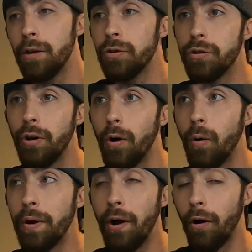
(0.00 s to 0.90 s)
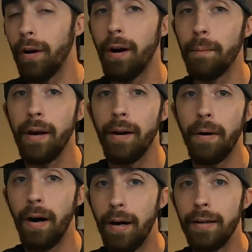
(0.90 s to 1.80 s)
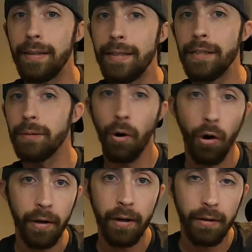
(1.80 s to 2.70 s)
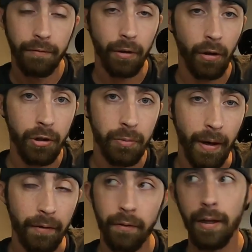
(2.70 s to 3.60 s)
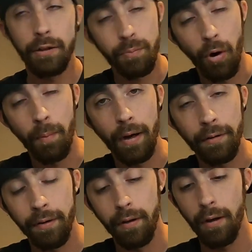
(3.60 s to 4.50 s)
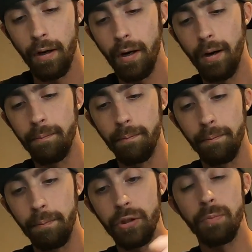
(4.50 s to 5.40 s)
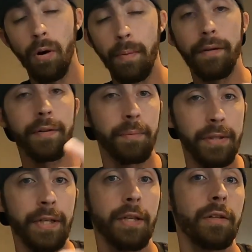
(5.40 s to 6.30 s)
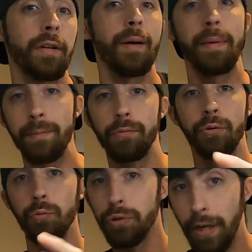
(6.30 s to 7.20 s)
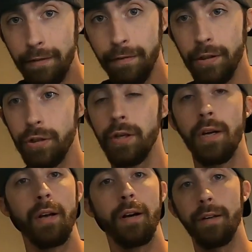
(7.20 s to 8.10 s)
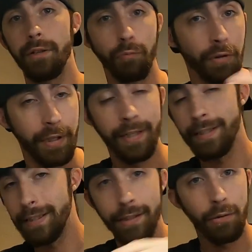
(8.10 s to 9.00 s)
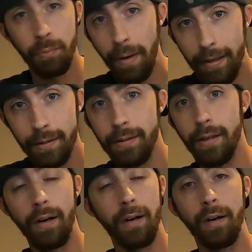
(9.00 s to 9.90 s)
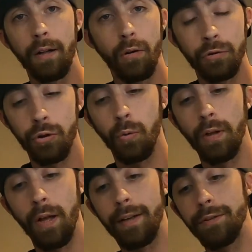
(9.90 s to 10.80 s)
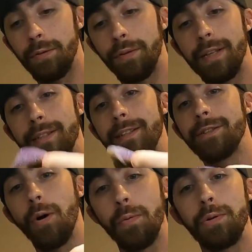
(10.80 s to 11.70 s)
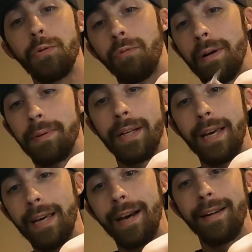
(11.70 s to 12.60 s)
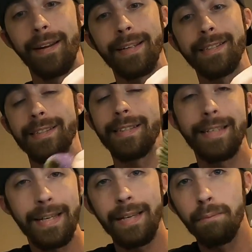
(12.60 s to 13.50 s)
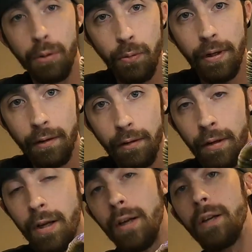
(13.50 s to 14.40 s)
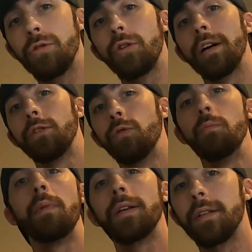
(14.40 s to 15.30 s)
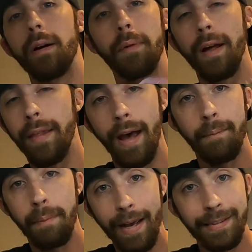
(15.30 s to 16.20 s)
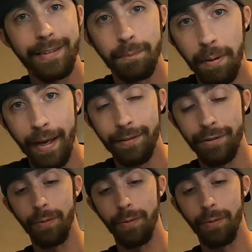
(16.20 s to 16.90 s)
So we are coming up on the spawn for largemouth and smallmouth. But smallmouth in particular, I'm able to sight fish. You're really going to see those beds along the shoreline. So this is going to replicate a nice sneaky bluegill trying to mess up that bass's bed.